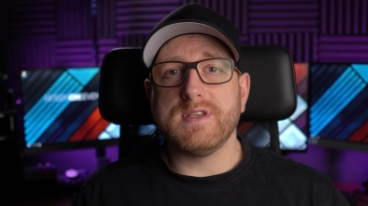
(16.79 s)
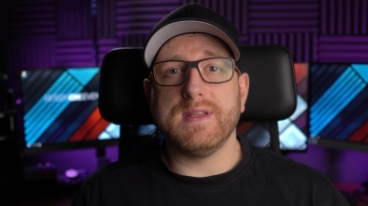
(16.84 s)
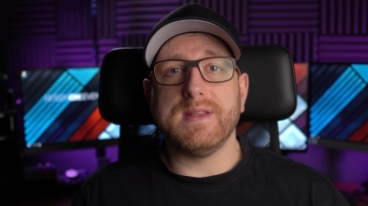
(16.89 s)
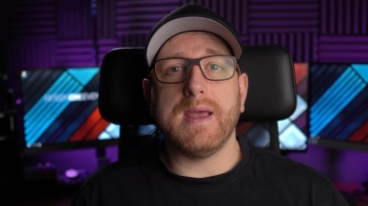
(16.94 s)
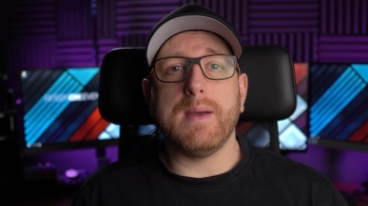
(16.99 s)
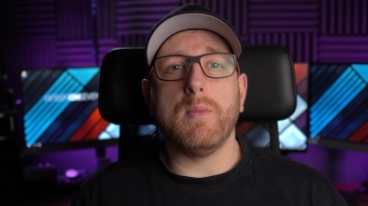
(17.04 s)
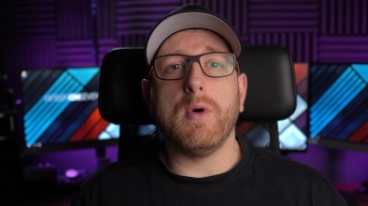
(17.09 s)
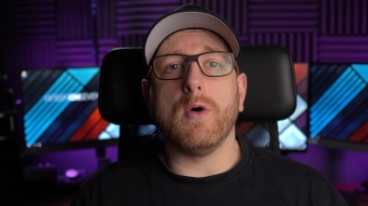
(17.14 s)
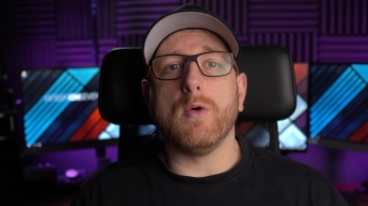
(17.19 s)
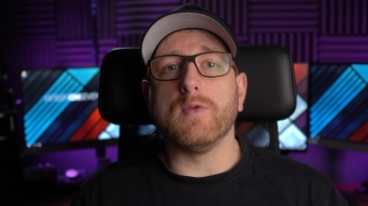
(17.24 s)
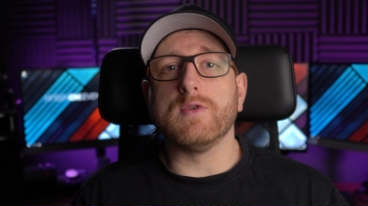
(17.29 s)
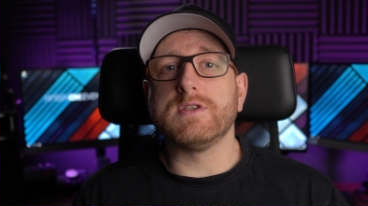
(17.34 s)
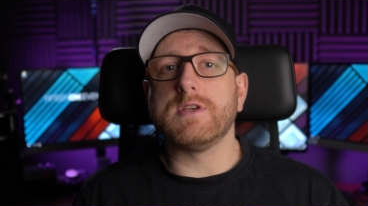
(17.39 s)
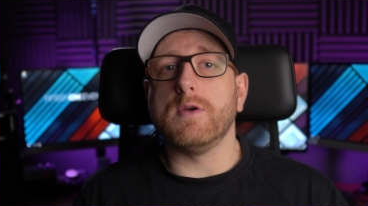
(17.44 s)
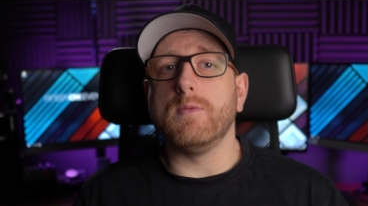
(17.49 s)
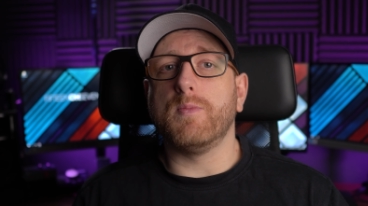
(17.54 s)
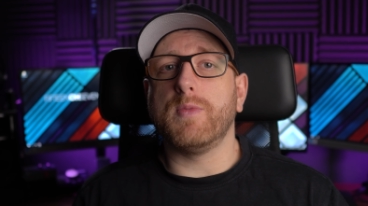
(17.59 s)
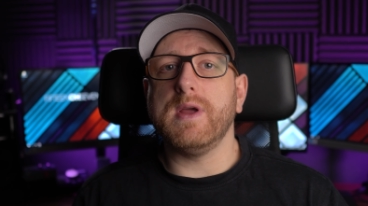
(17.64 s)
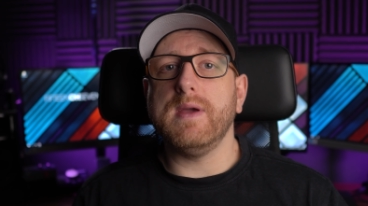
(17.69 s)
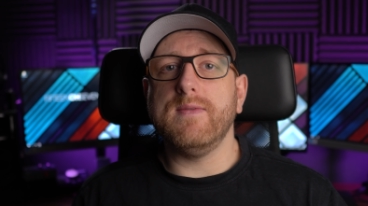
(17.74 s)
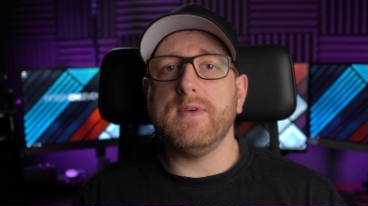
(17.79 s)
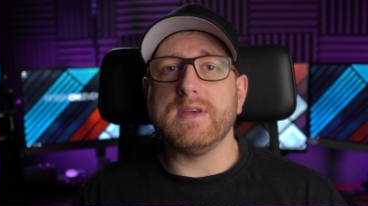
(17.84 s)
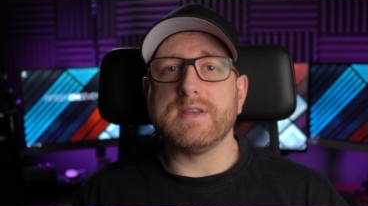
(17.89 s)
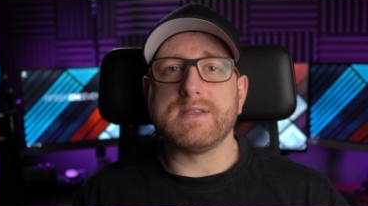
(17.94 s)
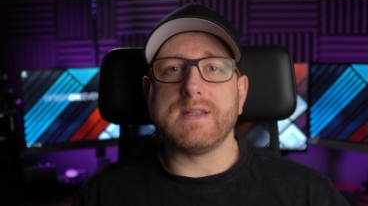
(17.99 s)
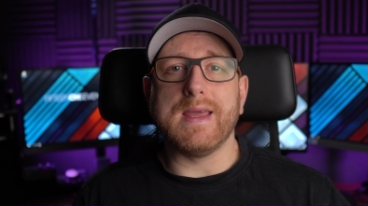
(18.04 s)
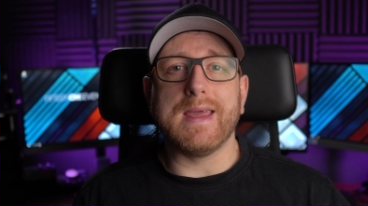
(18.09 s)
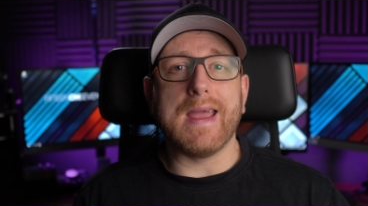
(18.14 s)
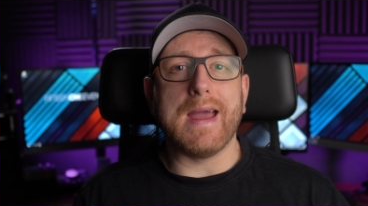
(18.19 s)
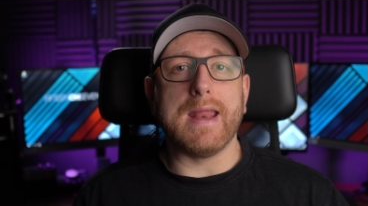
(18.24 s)
and they were also
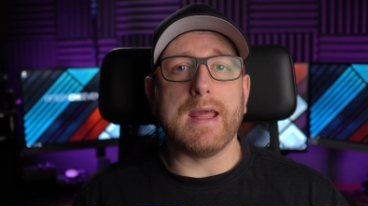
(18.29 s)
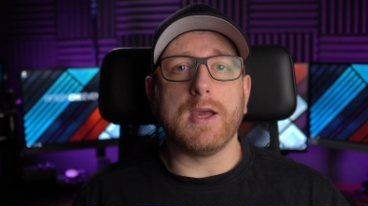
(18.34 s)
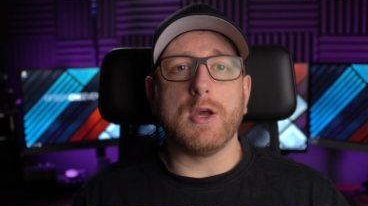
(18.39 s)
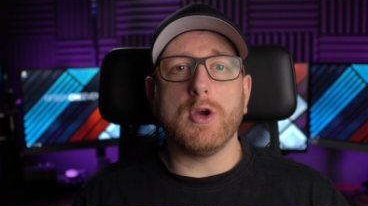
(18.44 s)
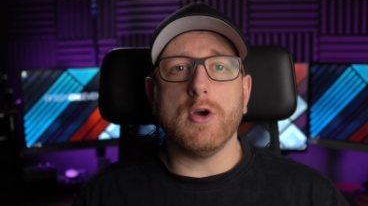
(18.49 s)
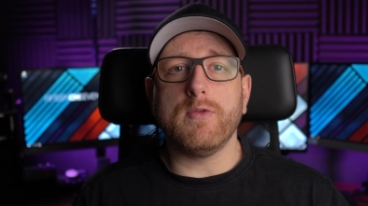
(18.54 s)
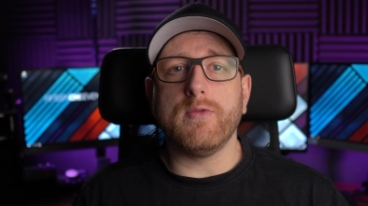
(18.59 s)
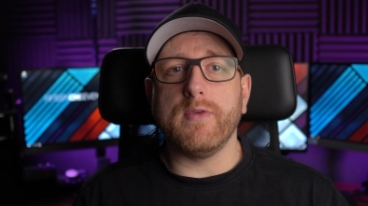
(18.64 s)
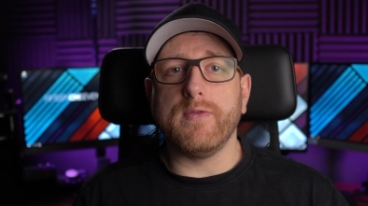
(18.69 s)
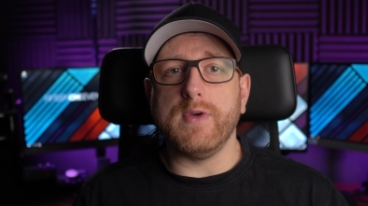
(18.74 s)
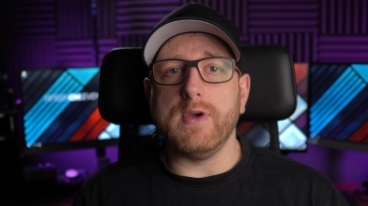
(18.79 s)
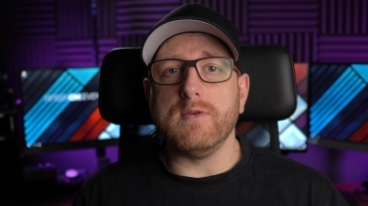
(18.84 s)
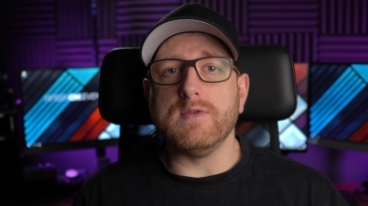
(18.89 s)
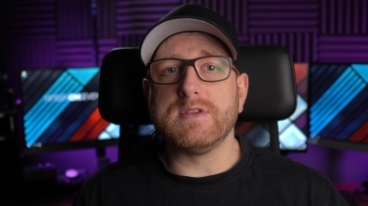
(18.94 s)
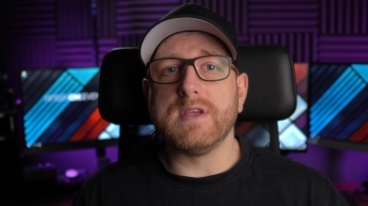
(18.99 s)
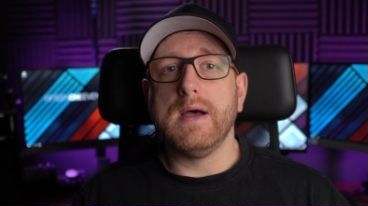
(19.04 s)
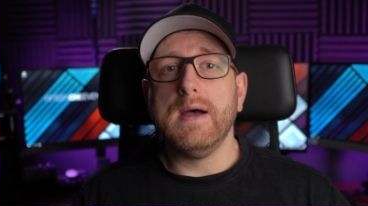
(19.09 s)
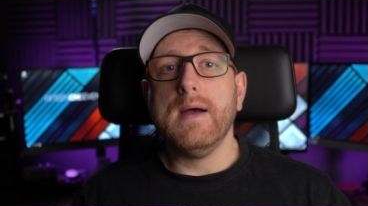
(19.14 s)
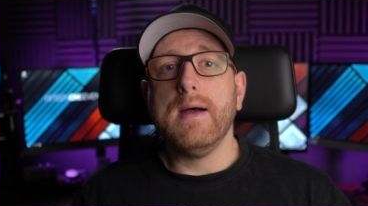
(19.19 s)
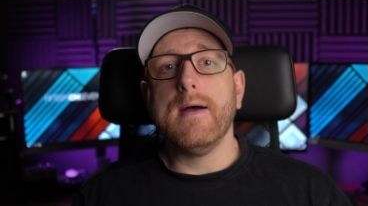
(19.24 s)
previously getting good reviews